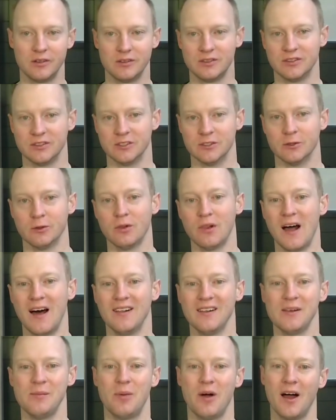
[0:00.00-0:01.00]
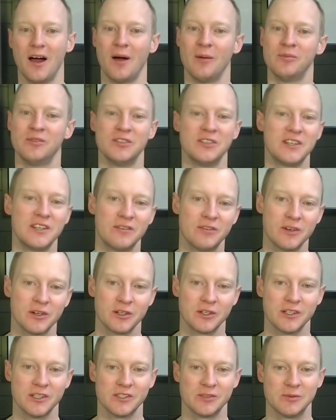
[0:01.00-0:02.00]
or lollipops or different
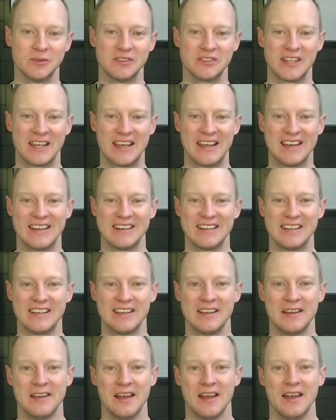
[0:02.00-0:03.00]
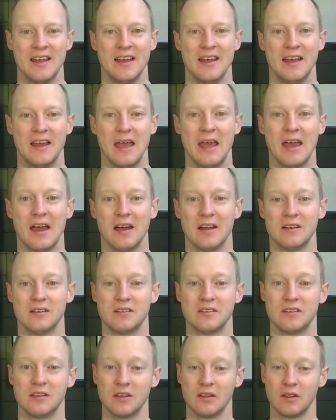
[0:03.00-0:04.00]
Christmas candy. And
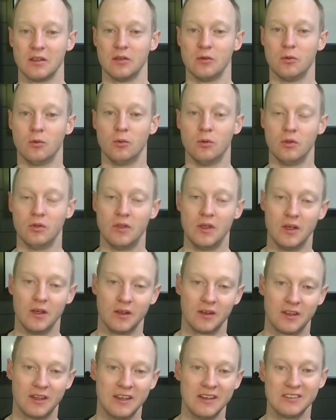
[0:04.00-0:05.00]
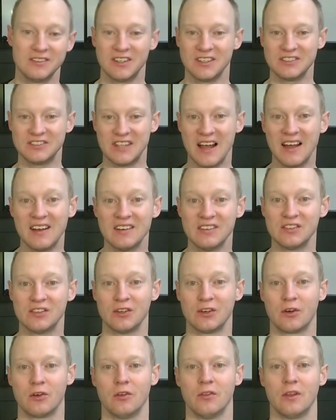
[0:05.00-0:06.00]
the kids all sat in a circle
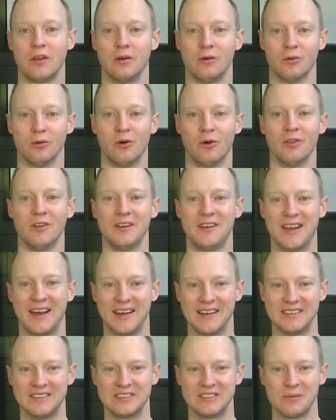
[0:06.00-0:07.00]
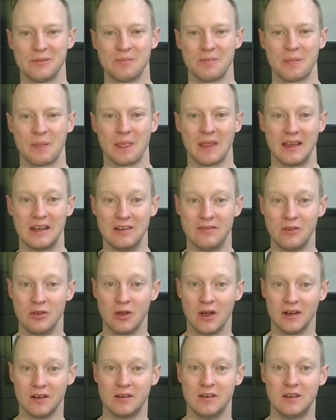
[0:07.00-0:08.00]
and they'd roll the dice. And if you
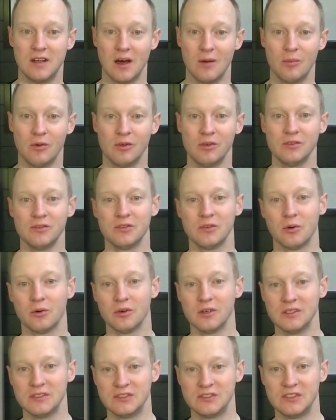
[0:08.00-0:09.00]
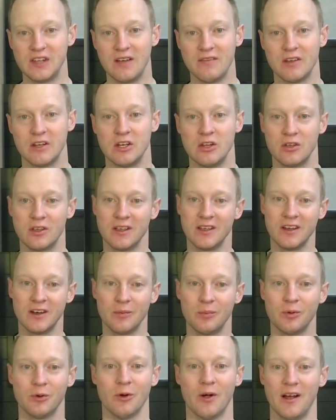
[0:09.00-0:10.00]
got doubles or a seven, you could get a
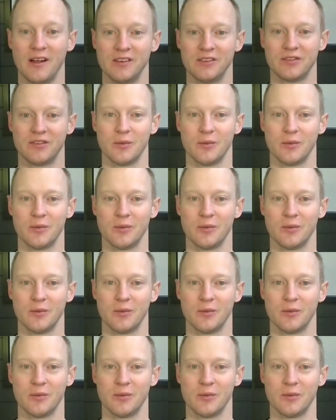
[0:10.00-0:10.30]
prize from the